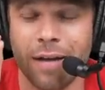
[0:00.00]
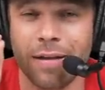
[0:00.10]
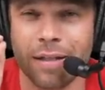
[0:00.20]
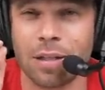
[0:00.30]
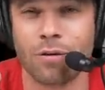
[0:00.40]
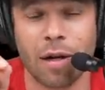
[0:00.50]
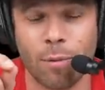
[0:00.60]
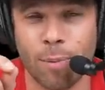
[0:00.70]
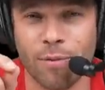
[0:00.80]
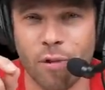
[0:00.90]
this
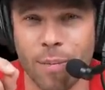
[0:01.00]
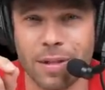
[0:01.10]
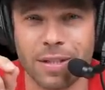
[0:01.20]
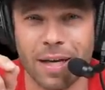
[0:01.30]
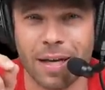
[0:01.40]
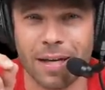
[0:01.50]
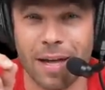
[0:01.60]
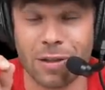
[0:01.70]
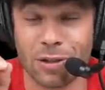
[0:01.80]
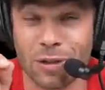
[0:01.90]
incredible performance, and
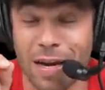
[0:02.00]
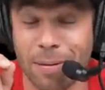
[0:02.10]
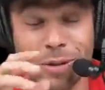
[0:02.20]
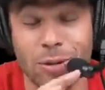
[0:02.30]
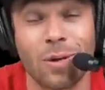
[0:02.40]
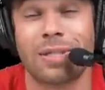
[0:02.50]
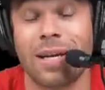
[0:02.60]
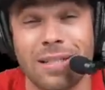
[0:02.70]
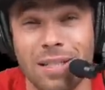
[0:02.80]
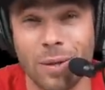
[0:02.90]
I'm just so
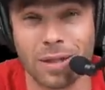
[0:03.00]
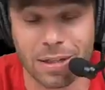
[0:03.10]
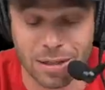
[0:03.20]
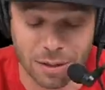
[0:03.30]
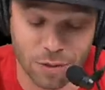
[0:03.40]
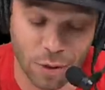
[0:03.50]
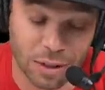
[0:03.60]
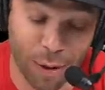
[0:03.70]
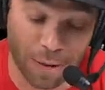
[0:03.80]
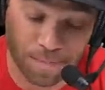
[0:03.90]
excited to see what he does the next few
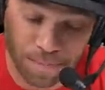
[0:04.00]
weeks. But